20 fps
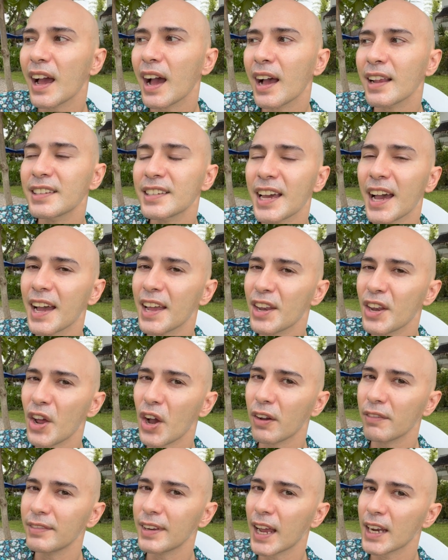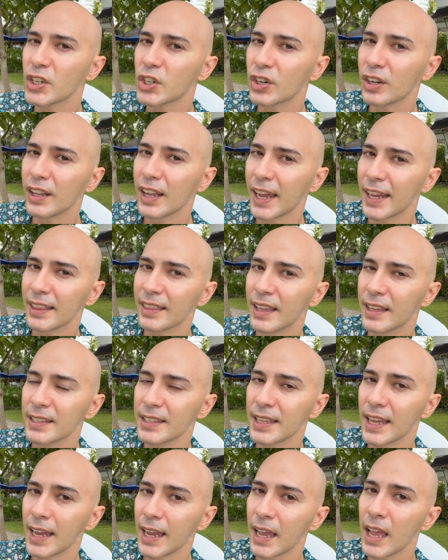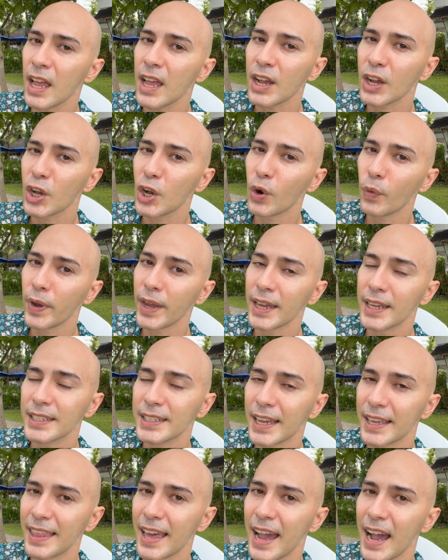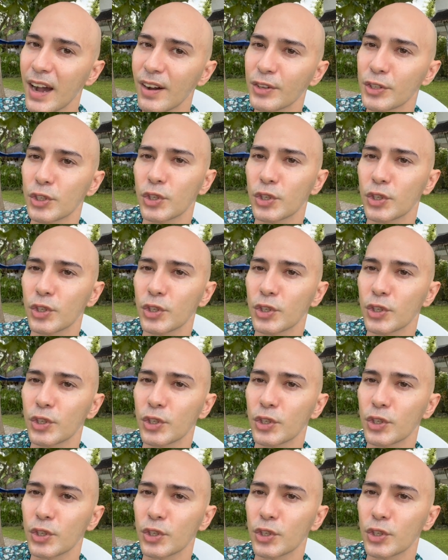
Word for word: a ton of natural light that's going inside the house.